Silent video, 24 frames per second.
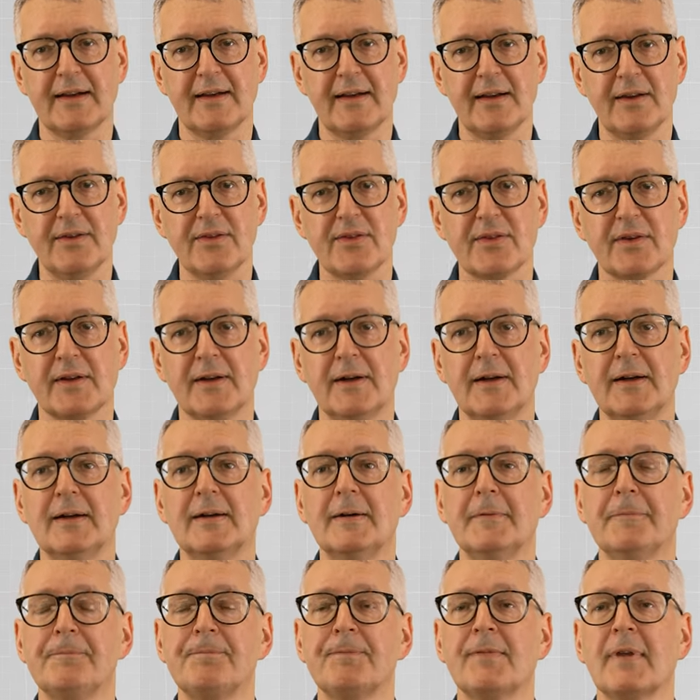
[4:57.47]
is.
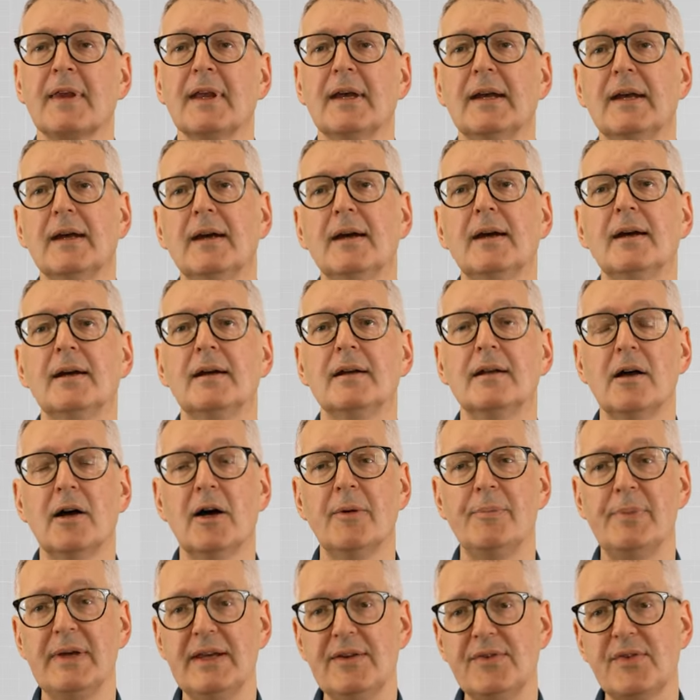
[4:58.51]

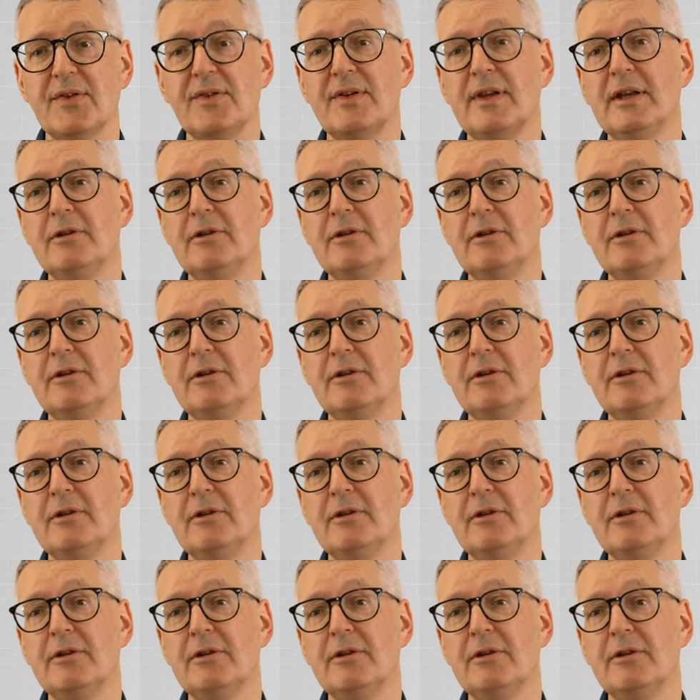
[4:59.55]
Obesity